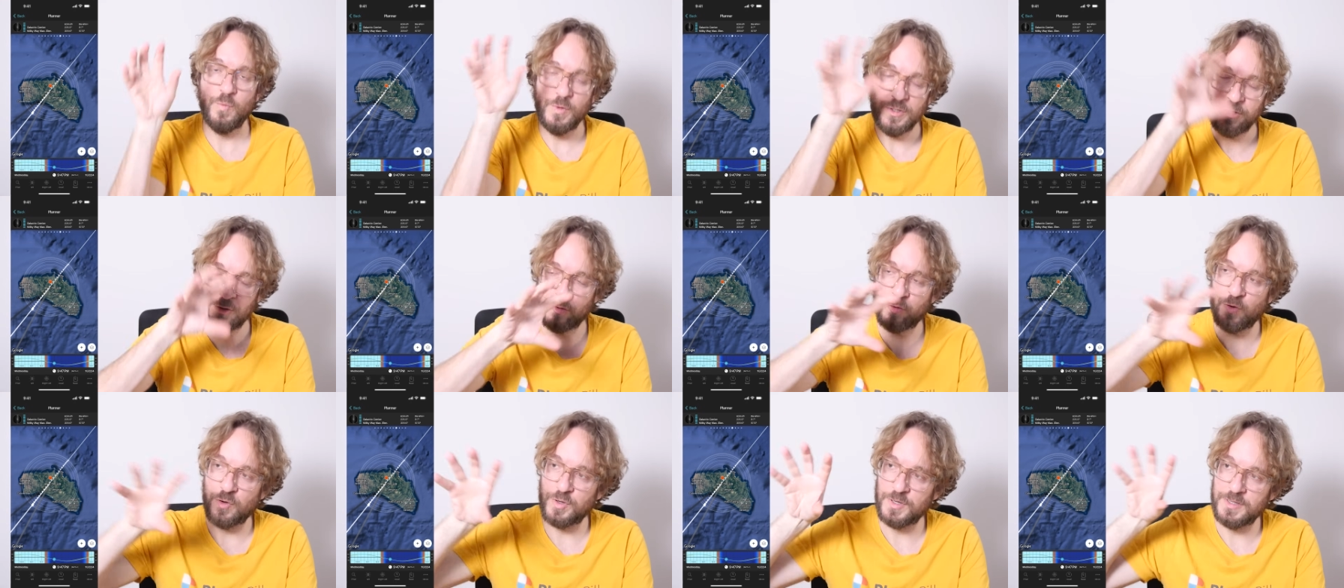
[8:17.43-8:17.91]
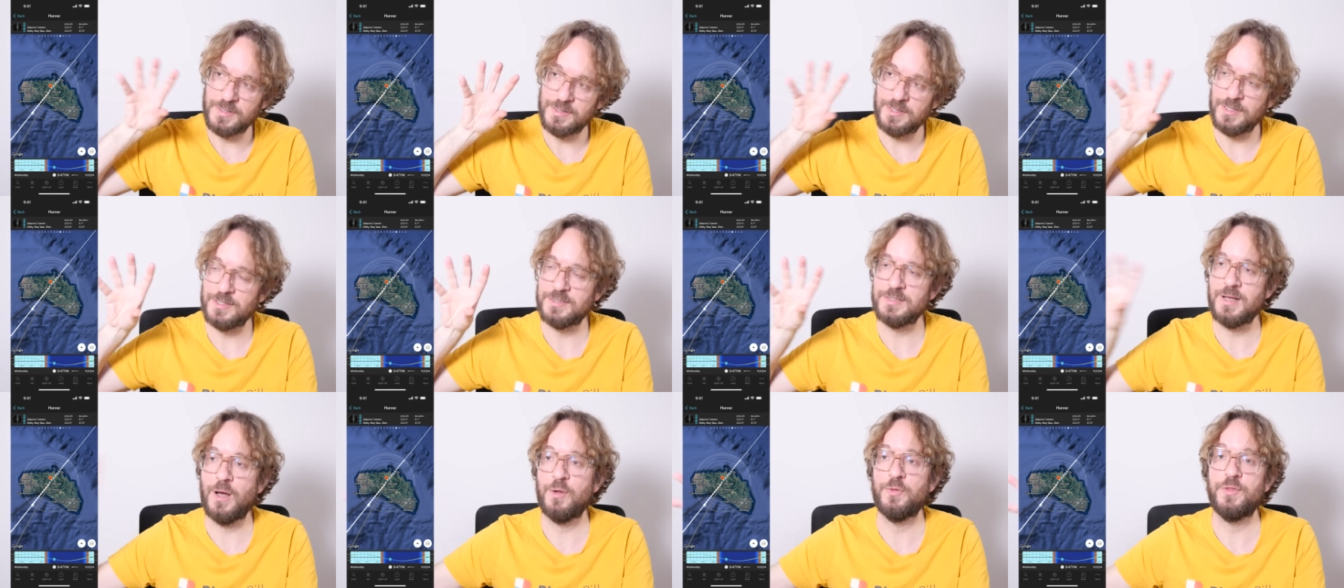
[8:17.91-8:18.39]
with the core in
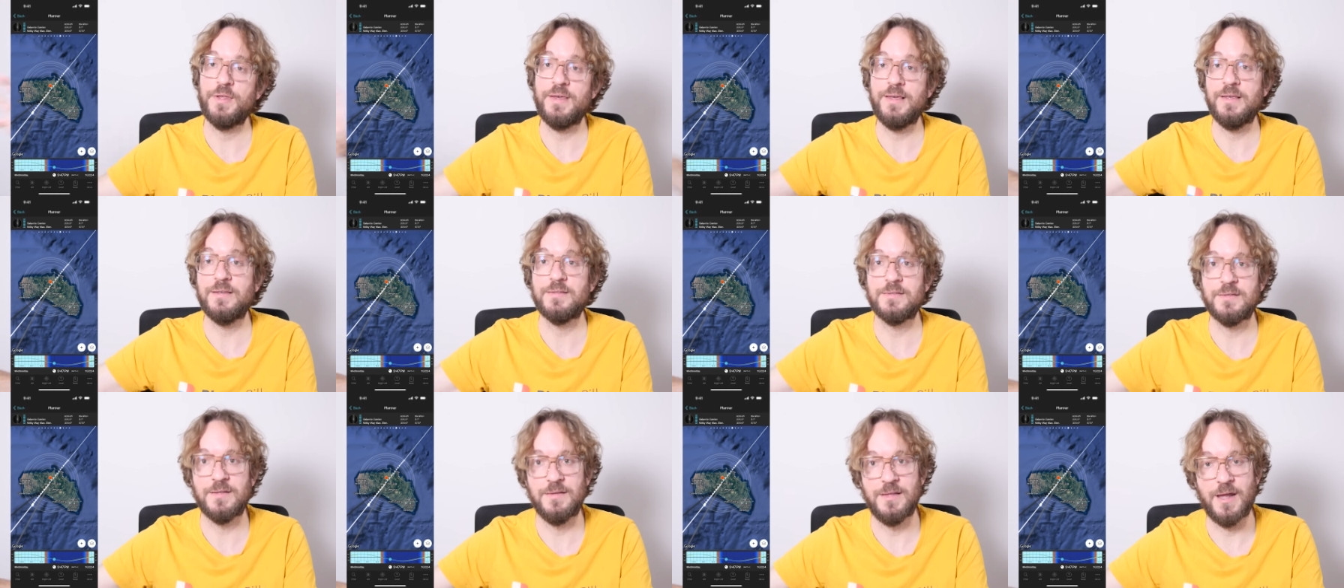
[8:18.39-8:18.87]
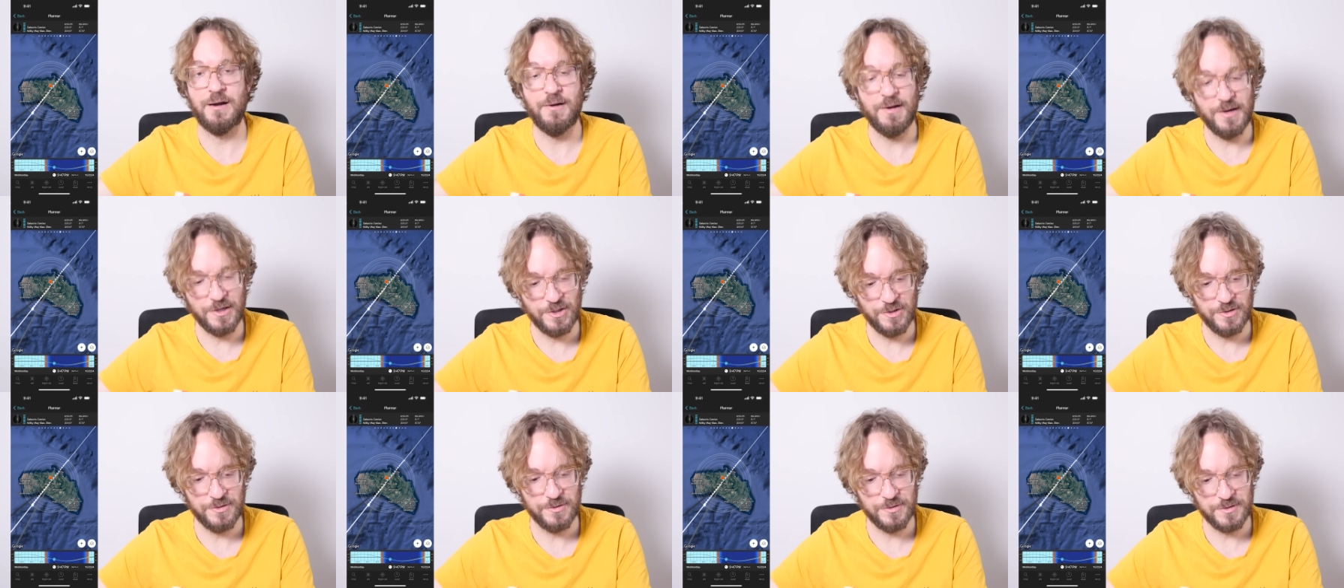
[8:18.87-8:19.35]
the southeast
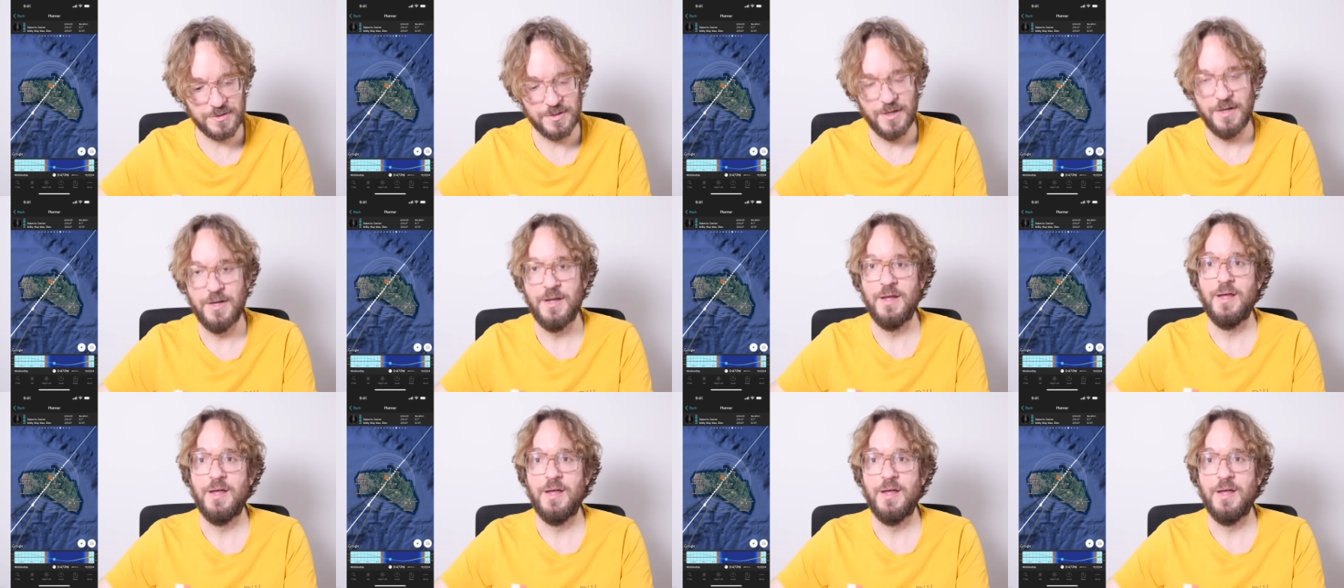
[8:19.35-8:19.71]
directions,